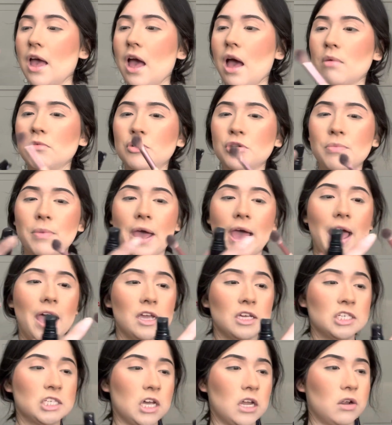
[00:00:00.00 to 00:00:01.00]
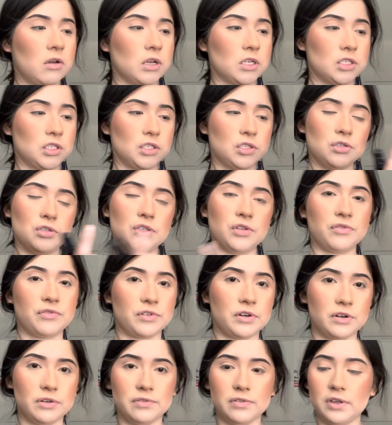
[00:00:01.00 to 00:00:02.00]
doing my eyeshadow, I just use the
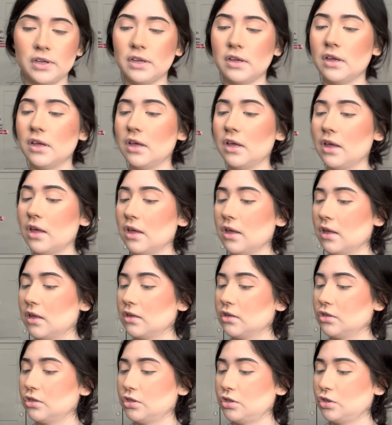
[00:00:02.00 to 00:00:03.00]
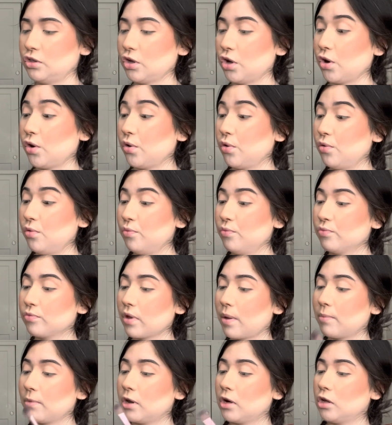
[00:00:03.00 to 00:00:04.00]
front of it. So
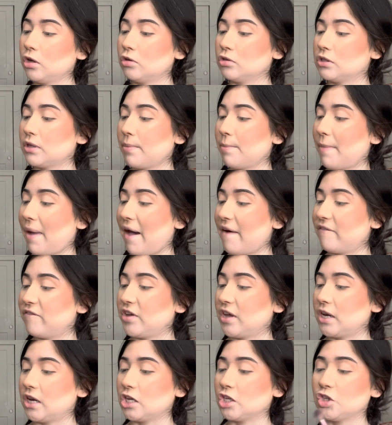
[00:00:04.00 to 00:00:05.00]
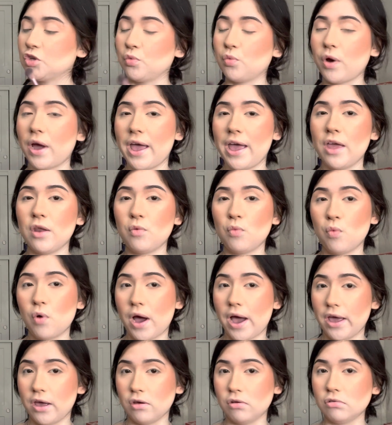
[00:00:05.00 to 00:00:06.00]
I'm gonna use the Matte Finish Wet n
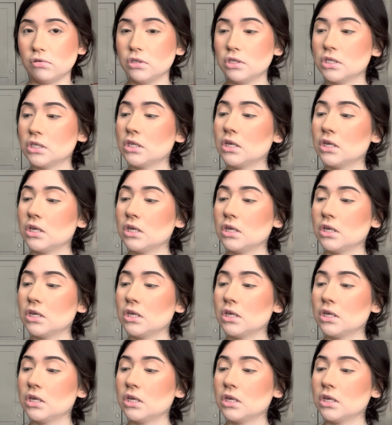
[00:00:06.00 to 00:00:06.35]
Wild.